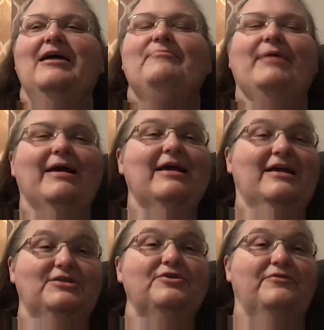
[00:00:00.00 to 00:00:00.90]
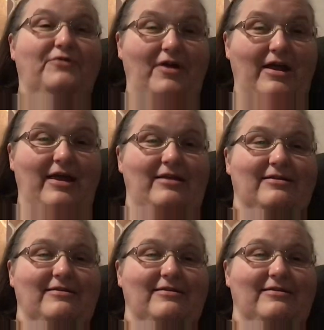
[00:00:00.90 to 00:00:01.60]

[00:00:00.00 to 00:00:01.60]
Bekah is your friend.